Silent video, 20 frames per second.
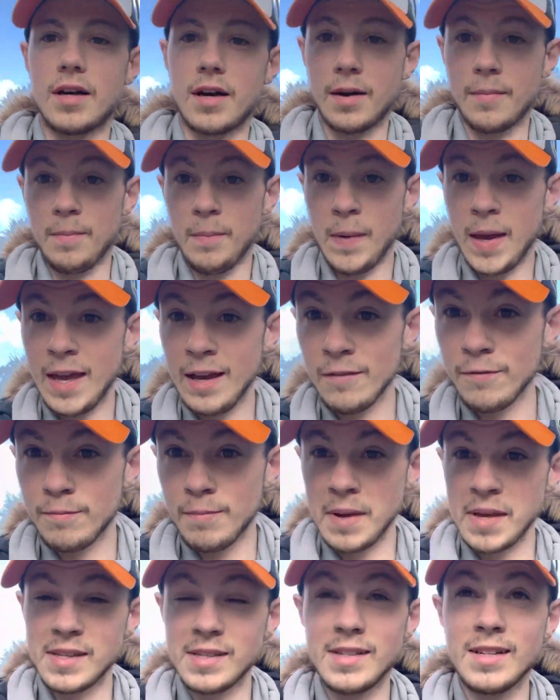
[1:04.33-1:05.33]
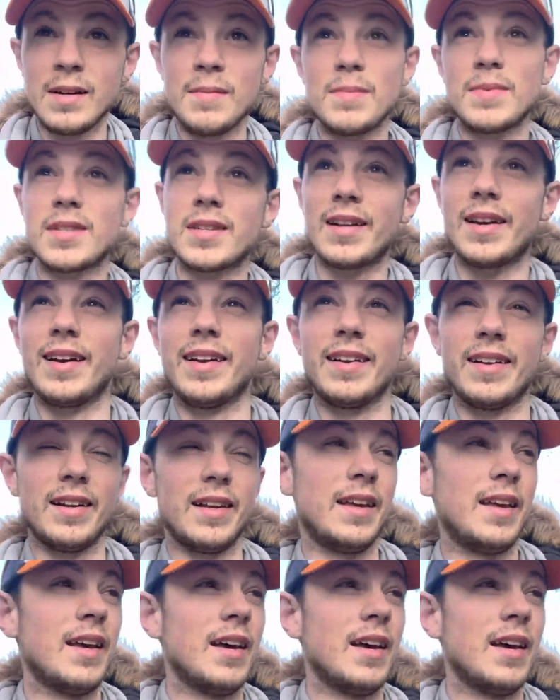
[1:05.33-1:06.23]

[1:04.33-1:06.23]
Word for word: I may have messed up slightly.